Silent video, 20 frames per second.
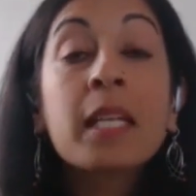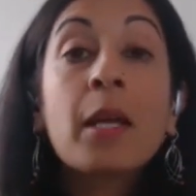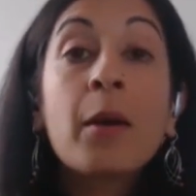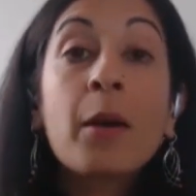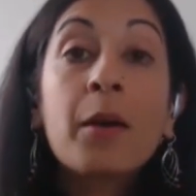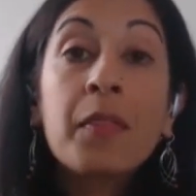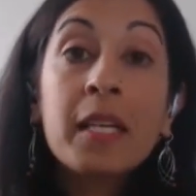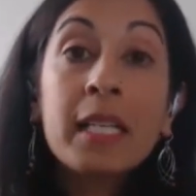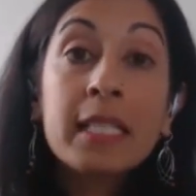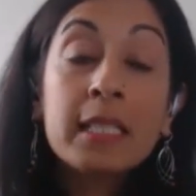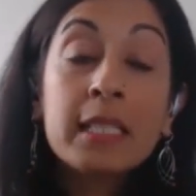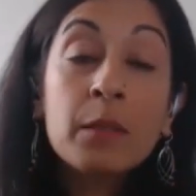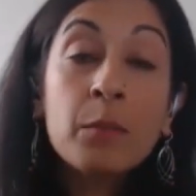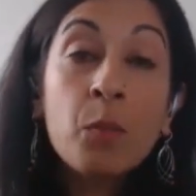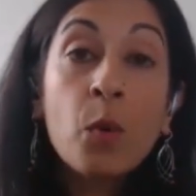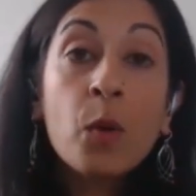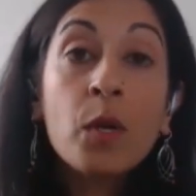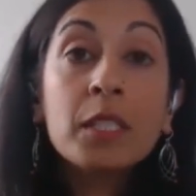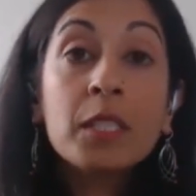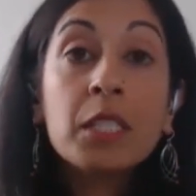Now, I think it's
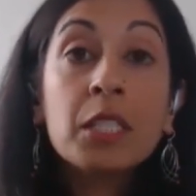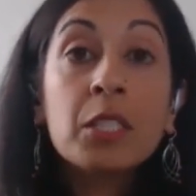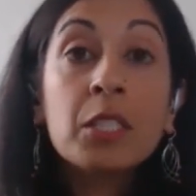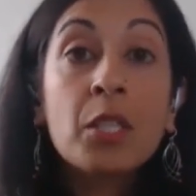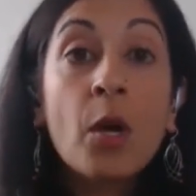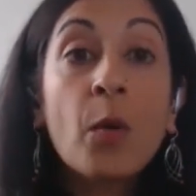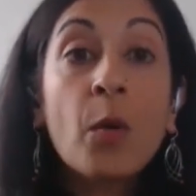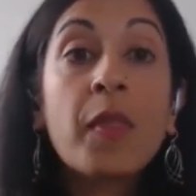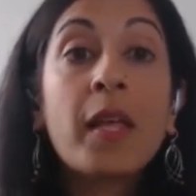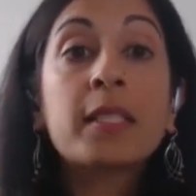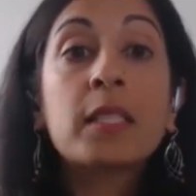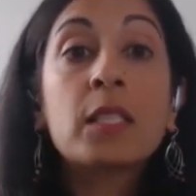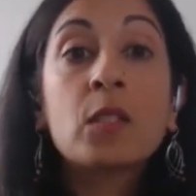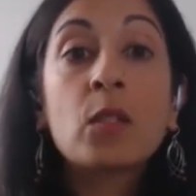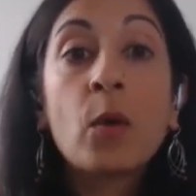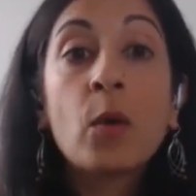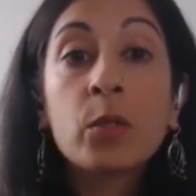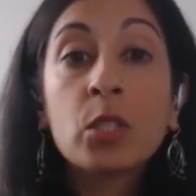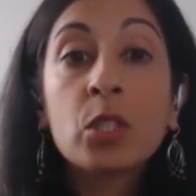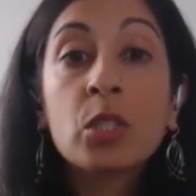important to note that
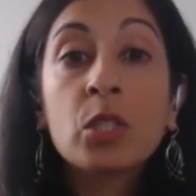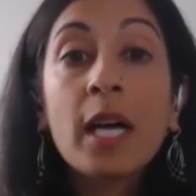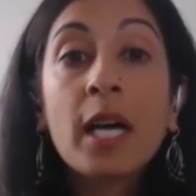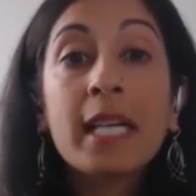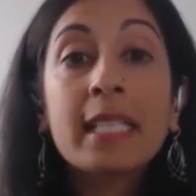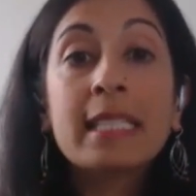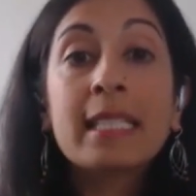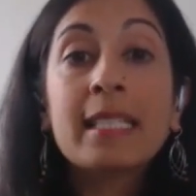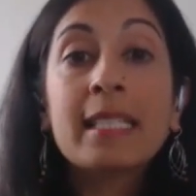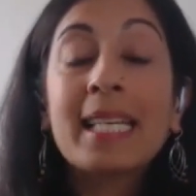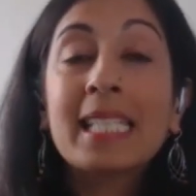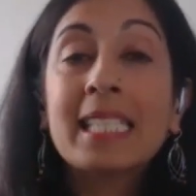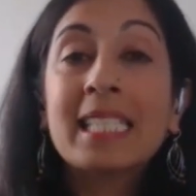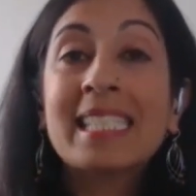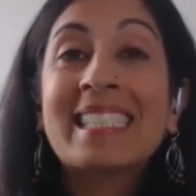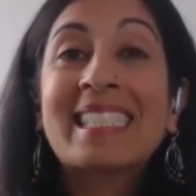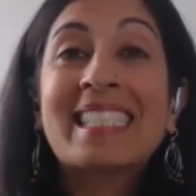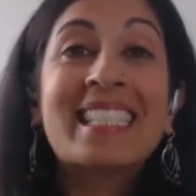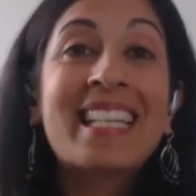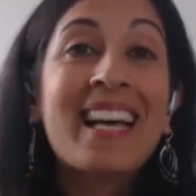social
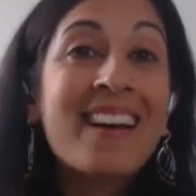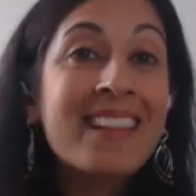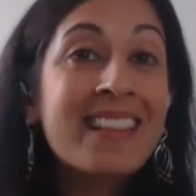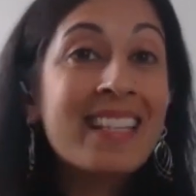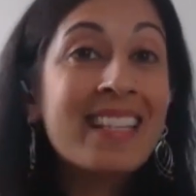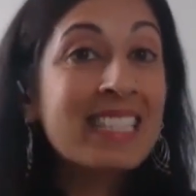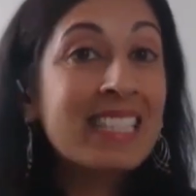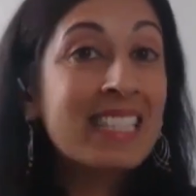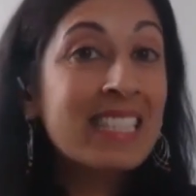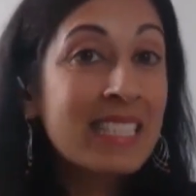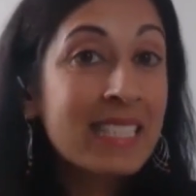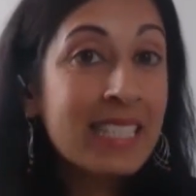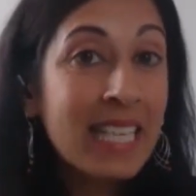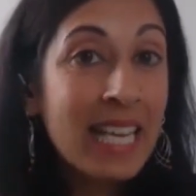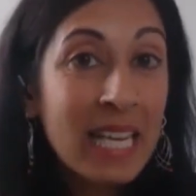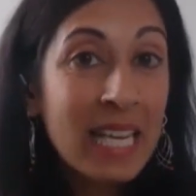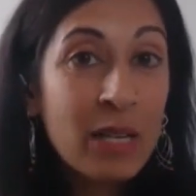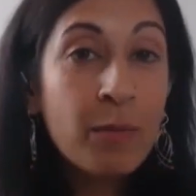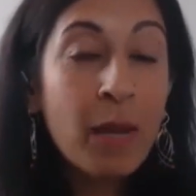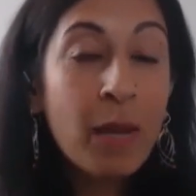isolation is not the
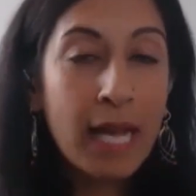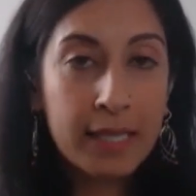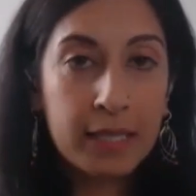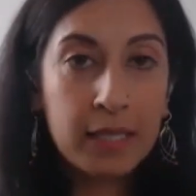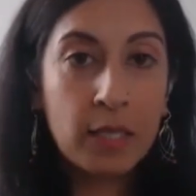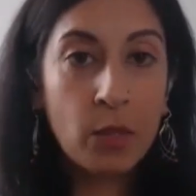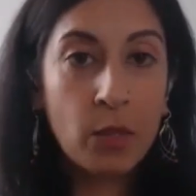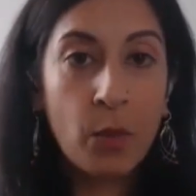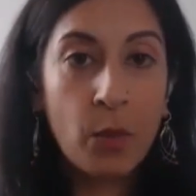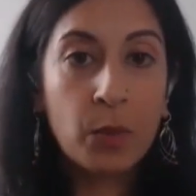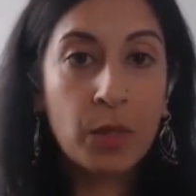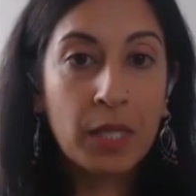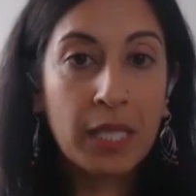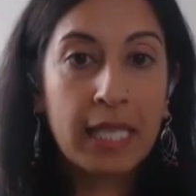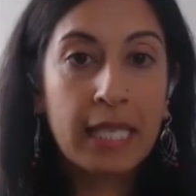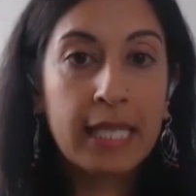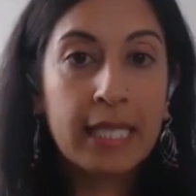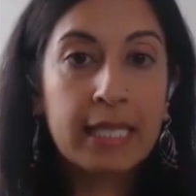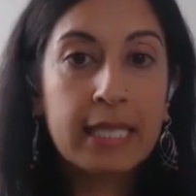same as loneliness.